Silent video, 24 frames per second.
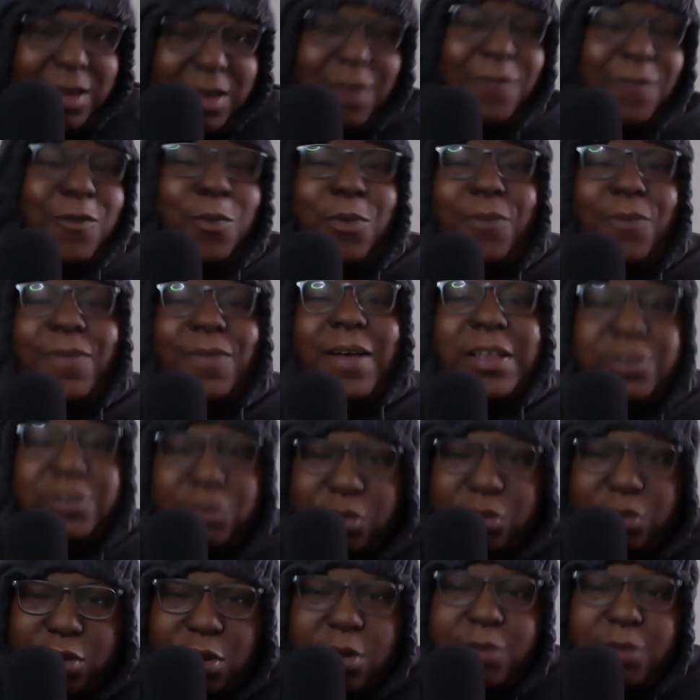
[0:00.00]
Football fans,
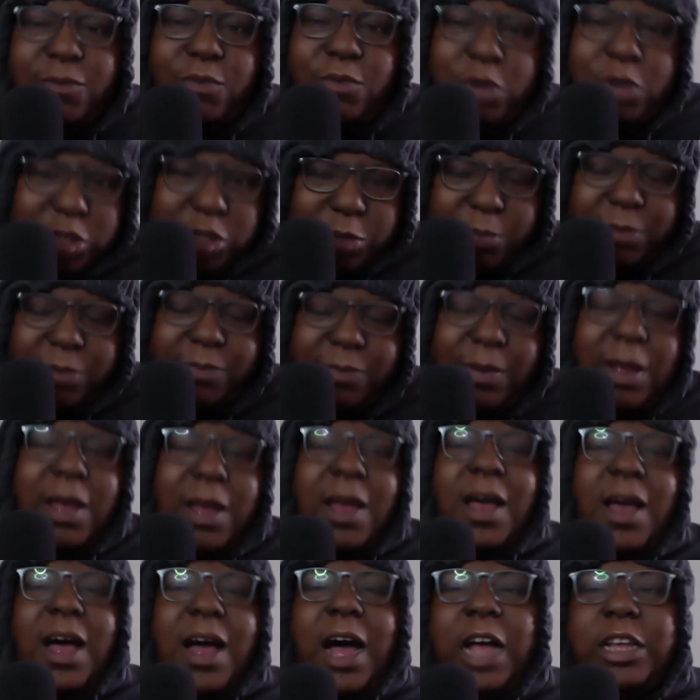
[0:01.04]
you know, you've watched Thomas Partey.
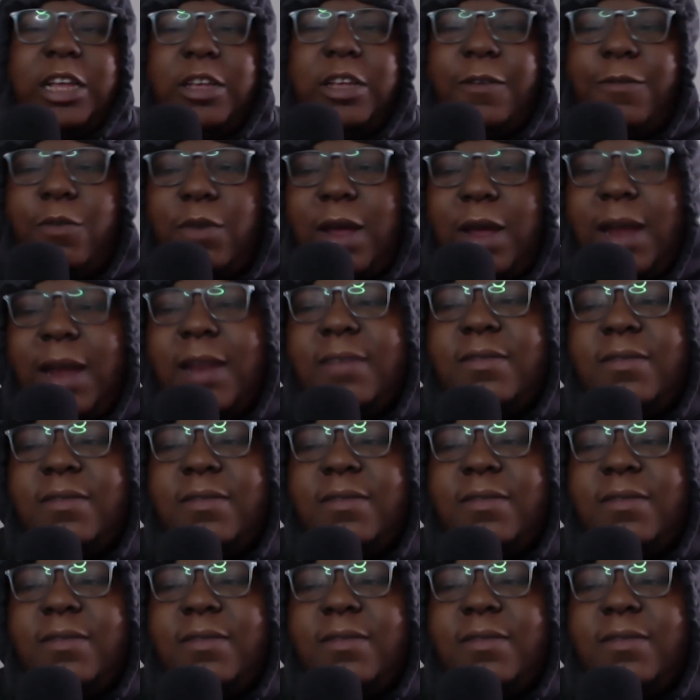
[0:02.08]
I just feel like